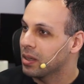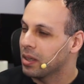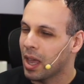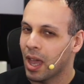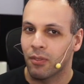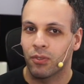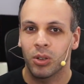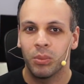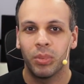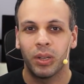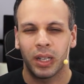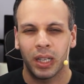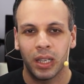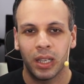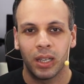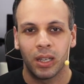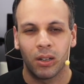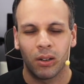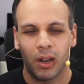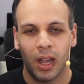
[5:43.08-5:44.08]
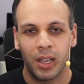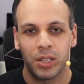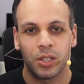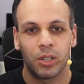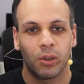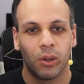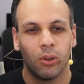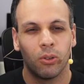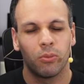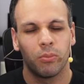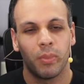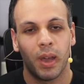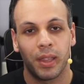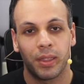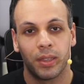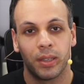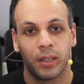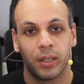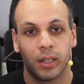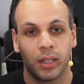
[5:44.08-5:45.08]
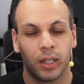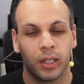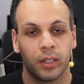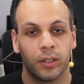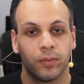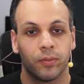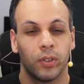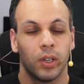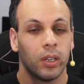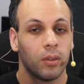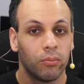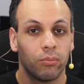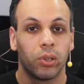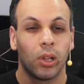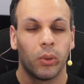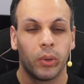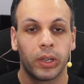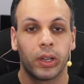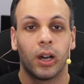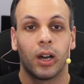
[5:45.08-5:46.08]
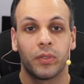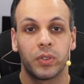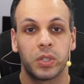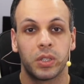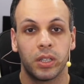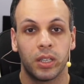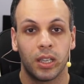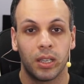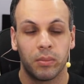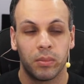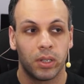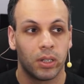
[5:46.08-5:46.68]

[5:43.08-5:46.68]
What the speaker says: everybody here has their own method of blowing off steam.